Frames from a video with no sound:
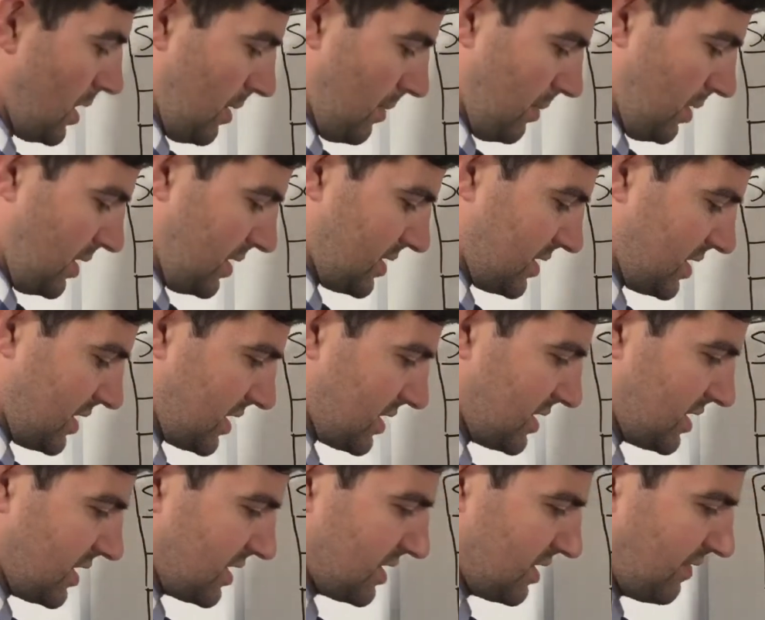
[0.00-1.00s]
plus
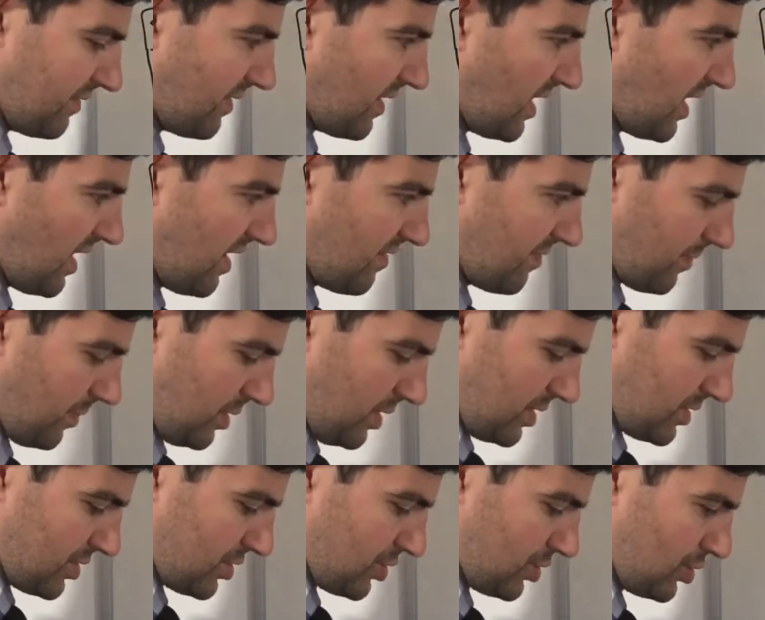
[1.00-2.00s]
665
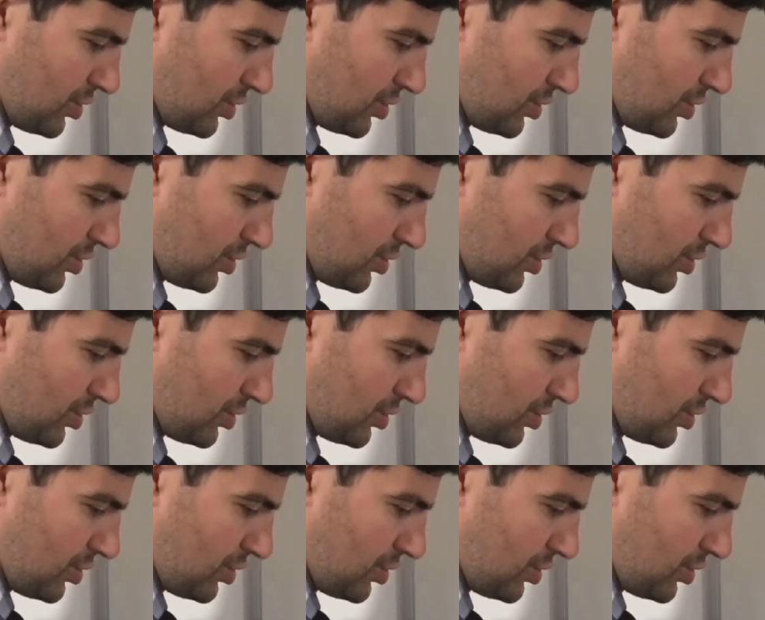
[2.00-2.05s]
plus